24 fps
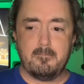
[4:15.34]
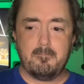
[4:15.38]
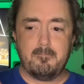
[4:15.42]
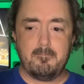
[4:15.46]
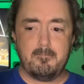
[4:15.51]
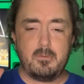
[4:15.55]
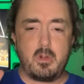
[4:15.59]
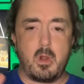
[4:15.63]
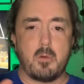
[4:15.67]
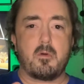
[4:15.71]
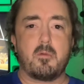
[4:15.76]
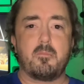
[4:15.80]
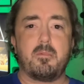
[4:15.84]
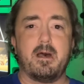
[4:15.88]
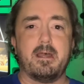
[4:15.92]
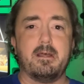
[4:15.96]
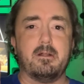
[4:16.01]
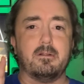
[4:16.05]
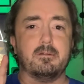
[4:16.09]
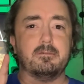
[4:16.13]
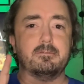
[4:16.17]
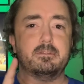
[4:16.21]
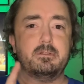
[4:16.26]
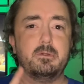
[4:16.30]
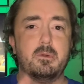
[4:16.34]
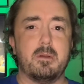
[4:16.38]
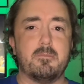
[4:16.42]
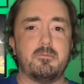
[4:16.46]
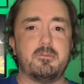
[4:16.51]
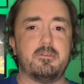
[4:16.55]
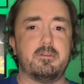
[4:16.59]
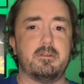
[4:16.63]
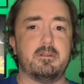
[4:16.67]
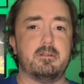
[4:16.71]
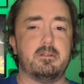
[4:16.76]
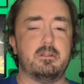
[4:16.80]
Gomer Pyle,
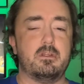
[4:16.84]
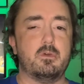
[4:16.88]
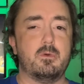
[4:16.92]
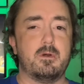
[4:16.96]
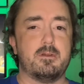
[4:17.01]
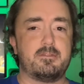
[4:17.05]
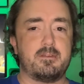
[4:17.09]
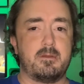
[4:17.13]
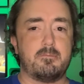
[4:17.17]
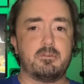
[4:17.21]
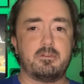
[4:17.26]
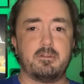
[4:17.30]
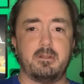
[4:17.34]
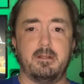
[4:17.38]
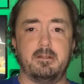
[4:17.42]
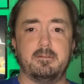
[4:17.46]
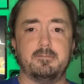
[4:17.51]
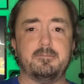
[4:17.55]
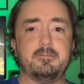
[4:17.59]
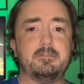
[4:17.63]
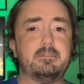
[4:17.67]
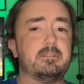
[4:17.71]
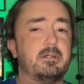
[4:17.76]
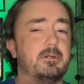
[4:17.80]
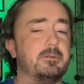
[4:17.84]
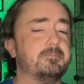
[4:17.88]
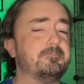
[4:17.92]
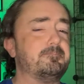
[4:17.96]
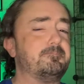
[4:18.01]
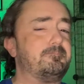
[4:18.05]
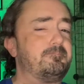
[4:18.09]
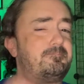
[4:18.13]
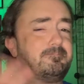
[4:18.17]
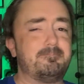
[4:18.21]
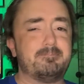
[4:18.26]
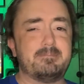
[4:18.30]
USMC. So,
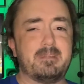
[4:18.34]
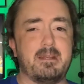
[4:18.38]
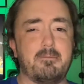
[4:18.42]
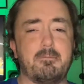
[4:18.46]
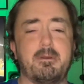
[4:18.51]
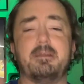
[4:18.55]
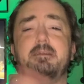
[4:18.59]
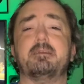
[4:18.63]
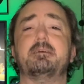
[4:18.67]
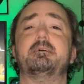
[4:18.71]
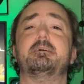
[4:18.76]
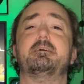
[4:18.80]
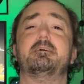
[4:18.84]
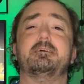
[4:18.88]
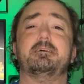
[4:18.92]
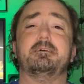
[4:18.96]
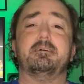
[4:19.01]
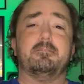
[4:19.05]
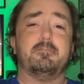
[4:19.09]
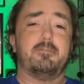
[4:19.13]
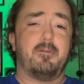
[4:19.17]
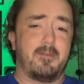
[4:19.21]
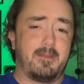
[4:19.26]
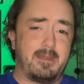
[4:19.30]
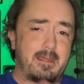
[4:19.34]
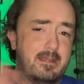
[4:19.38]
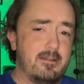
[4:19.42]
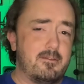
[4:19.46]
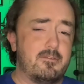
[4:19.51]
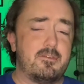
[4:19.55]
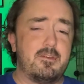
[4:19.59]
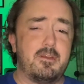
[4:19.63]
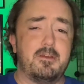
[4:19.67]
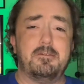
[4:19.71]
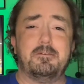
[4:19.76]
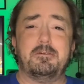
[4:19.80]
anyway, for the kids,